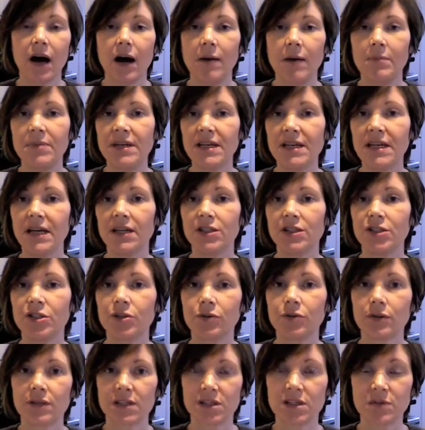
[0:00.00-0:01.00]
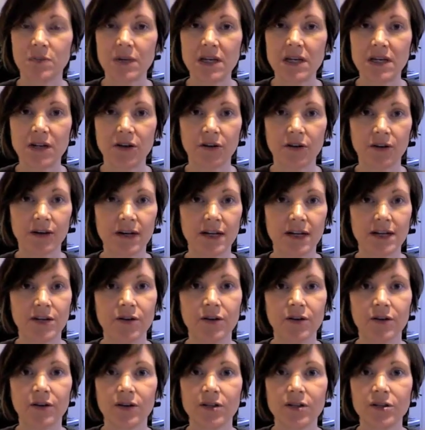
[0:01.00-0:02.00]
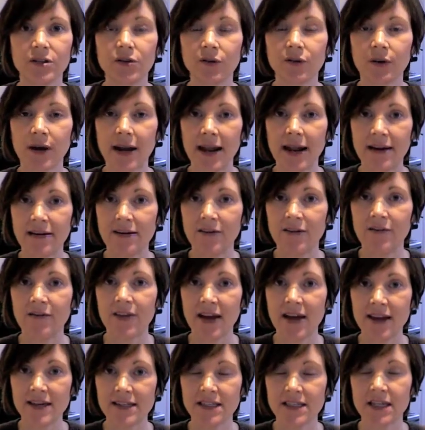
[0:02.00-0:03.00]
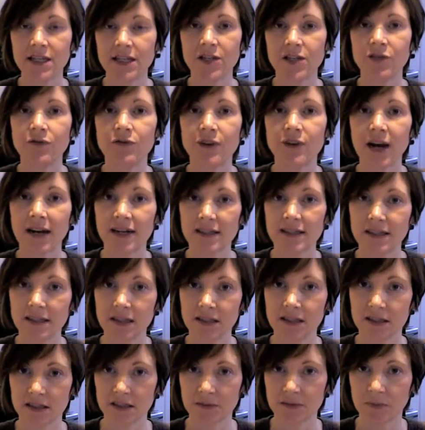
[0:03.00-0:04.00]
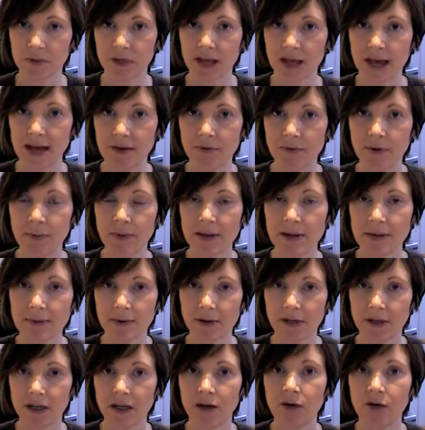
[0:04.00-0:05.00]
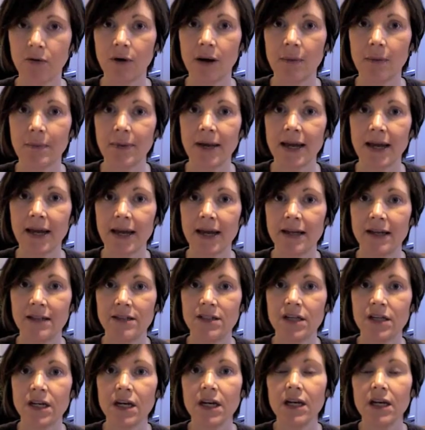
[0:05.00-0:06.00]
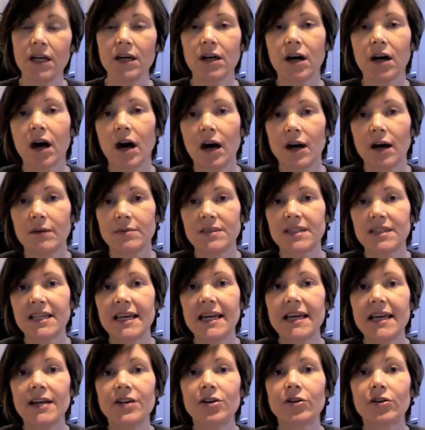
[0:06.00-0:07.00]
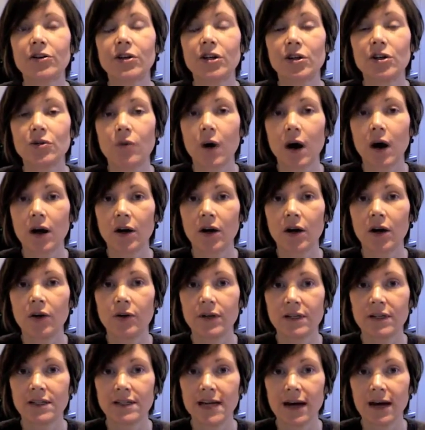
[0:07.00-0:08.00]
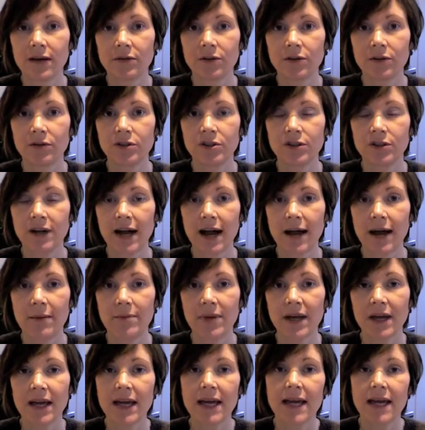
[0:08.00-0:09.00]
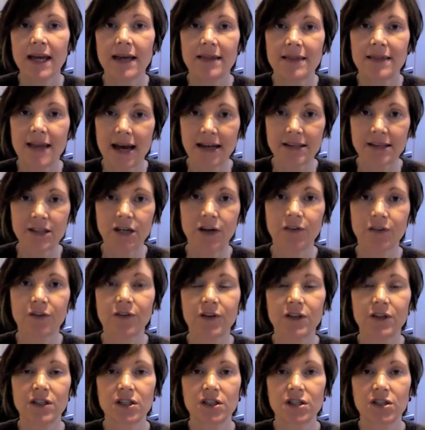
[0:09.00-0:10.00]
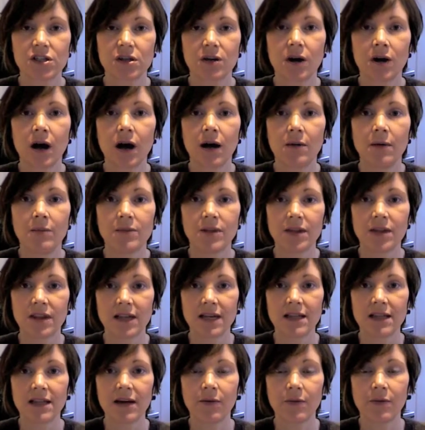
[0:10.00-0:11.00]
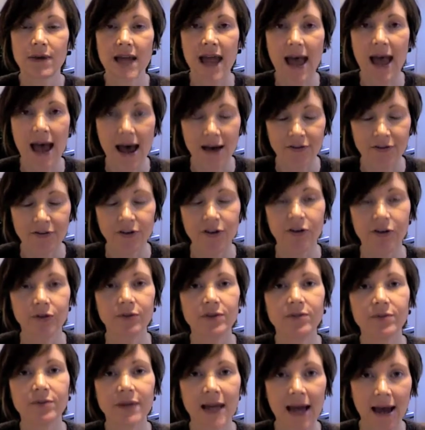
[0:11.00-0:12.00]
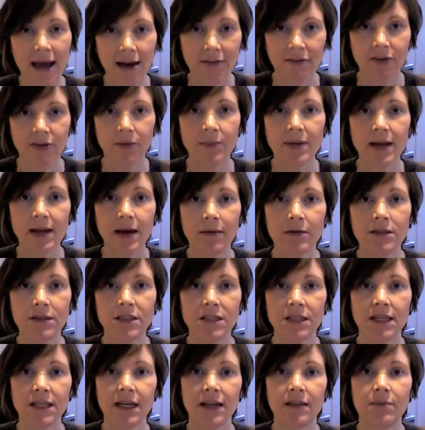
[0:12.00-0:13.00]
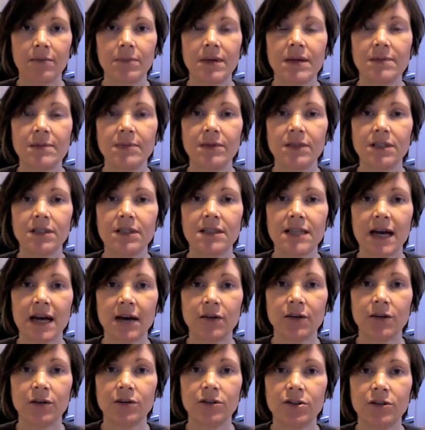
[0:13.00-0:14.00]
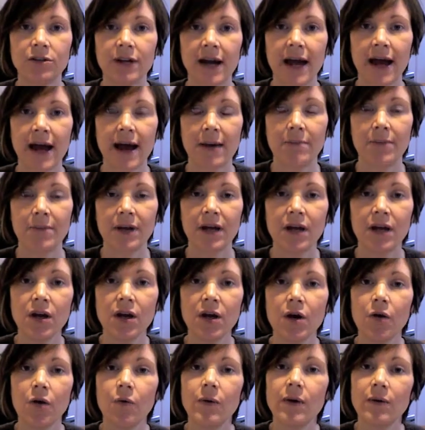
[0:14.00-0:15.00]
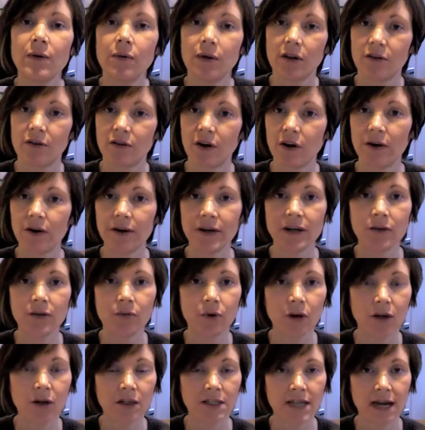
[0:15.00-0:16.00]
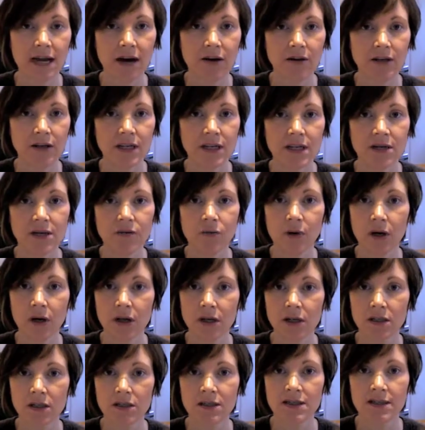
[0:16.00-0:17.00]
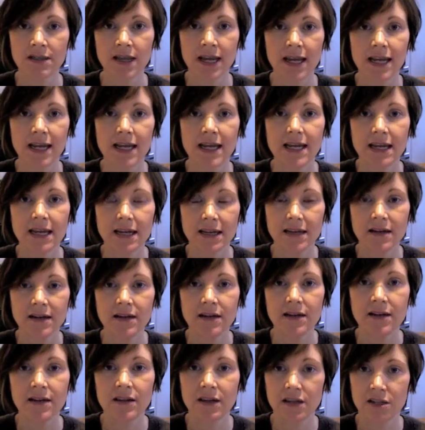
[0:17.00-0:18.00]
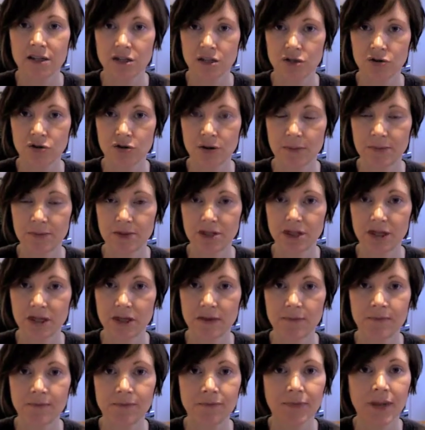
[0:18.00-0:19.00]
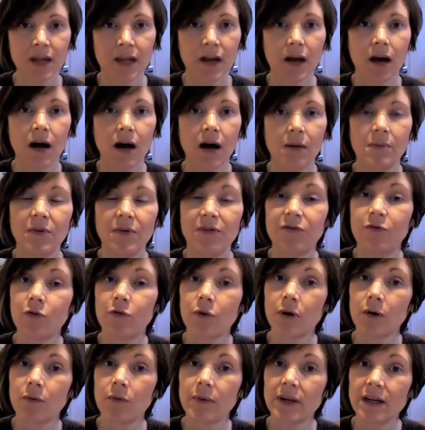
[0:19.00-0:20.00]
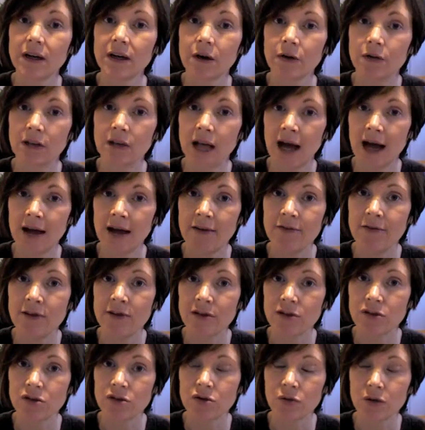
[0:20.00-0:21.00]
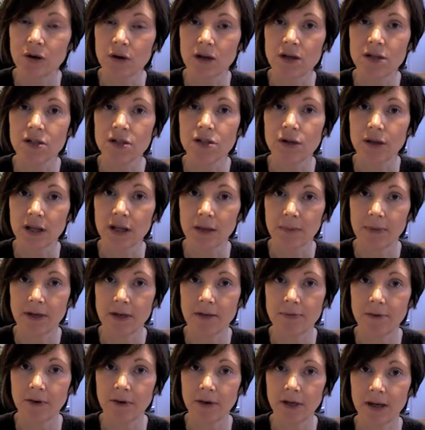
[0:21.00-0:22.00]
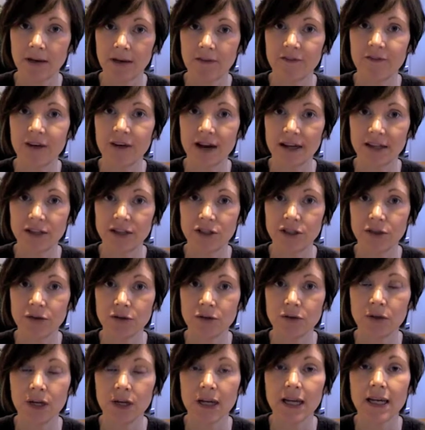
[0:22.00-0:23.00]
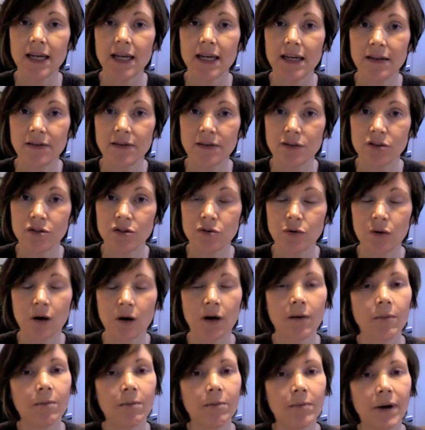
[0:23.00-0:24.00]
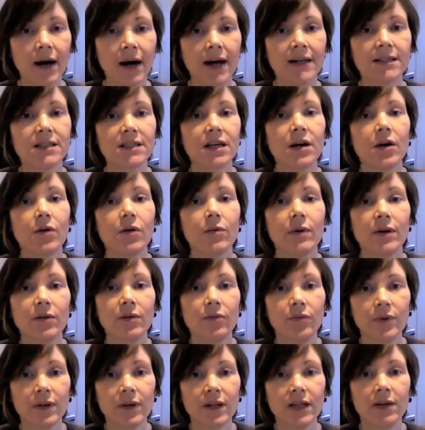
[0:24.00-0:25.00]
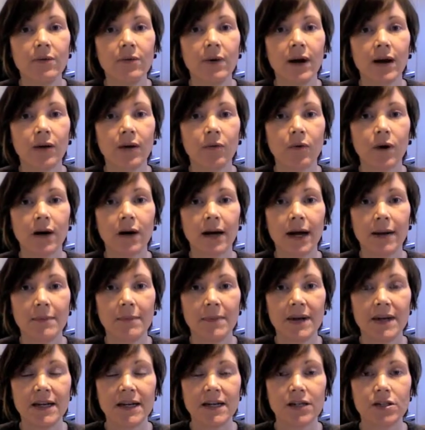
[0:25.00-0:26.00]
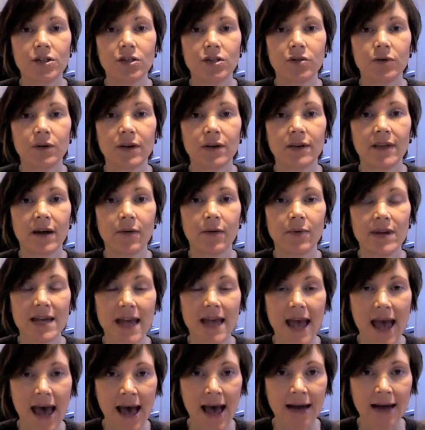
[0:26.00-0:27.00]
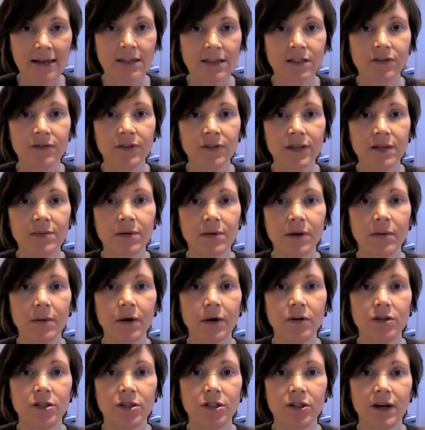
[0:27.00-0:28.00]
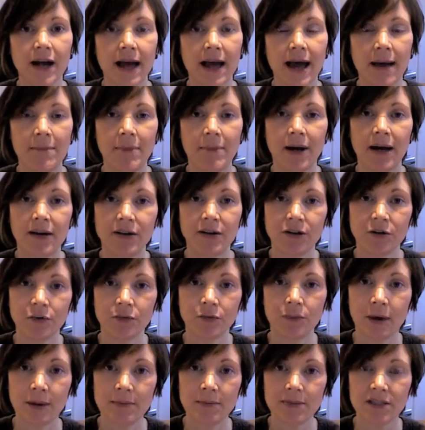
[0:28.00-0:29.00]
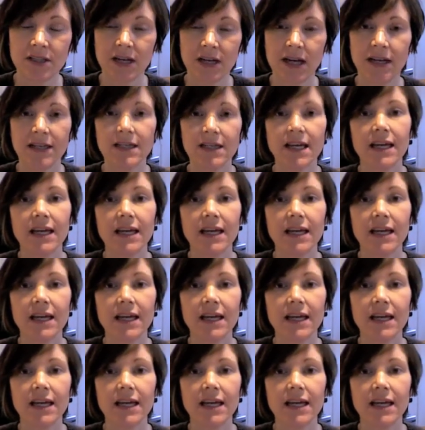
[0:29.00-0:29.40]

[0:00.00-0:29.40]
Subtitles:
because you're a speaker and you're at an event and you've got a display where people can go up and scan your QR code and download your app. That's our first thing that we have to do, is we have to be able to get people to download your app. We will have already worked out keywords in the description before we go live in the store so that people can find you in the store, but we really want to work on making sure that we actively promote your app on your website,